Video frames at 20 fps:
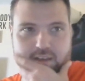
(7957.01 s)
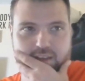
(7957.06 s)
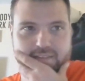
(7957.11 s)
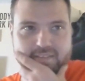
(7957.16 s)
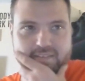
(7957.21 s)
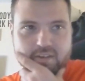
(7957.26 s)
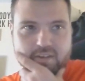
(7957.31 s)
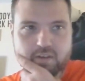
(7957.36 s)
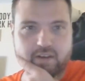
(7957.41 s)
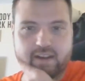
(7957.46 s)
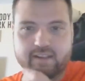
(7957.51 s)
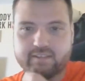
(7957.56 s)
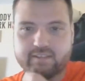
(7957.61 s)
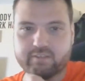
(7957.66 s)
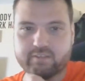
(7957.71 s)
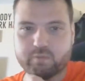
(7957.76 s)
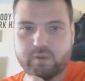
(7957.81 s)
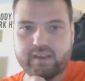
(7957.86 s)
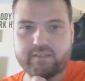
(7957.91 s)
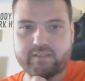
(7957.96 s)
It's your
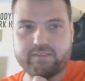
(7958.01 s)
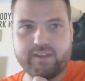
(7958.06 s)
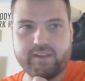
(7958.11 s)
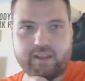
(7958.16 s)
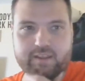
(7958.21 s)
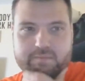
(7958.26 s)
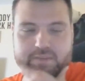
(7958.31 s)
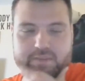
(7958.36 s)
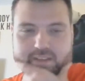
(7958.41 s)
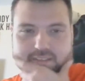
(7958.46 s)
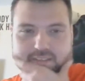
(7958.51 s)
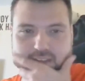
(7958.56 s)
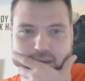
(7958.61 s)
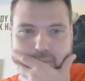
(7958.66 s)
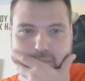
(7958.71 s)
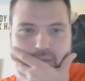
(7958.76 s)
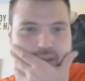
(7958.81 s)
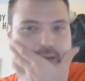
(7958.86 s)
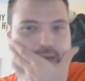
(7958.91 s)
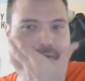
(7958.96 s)
guys' way of telling me to
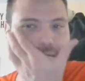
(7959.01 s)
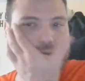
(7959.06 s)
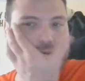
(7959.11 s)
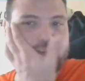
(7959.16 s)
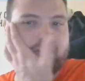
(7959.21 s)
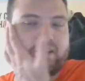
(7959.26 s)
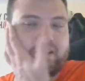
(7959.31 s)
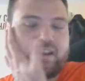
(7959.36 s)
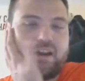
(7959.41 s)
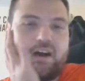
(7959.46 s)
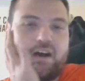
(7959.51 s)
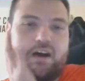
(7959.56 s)
stop playing my music.